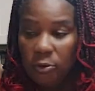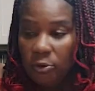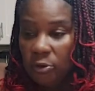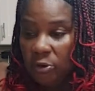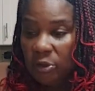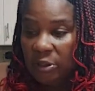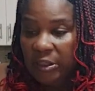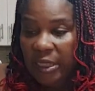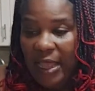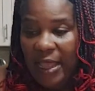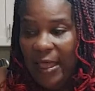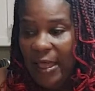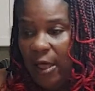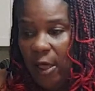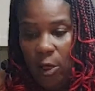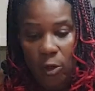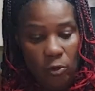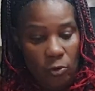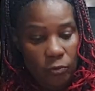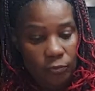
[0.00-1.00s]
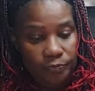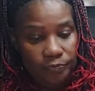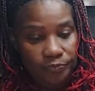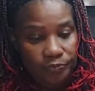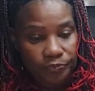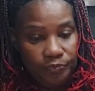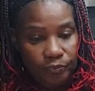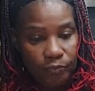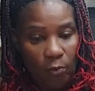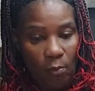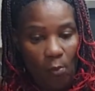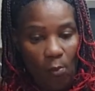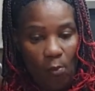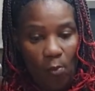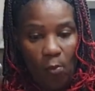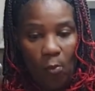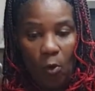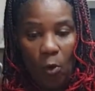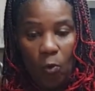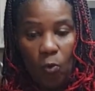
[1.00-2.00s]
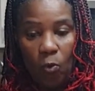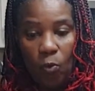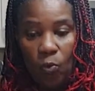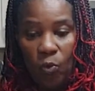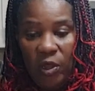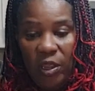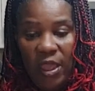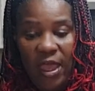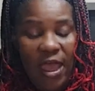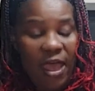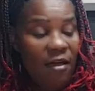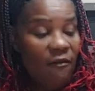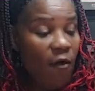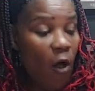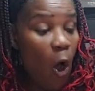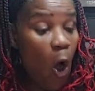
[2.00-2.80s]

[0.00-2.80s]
Now, we have